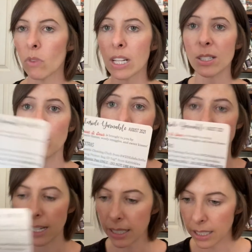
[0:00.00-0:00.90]
So the
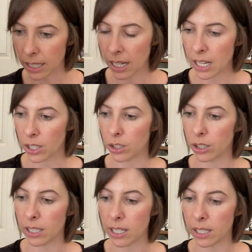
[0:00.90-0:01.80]
second
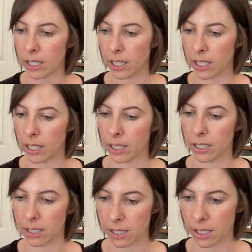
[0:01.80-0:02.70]
goodie
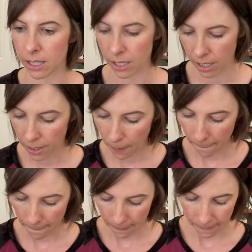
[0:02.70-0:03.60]
is
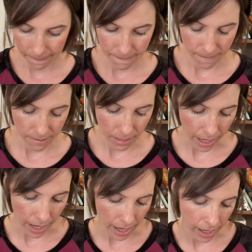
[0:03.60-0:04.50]

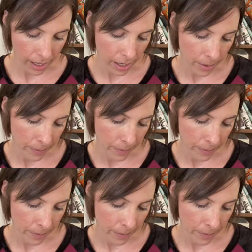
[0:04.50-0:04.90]
a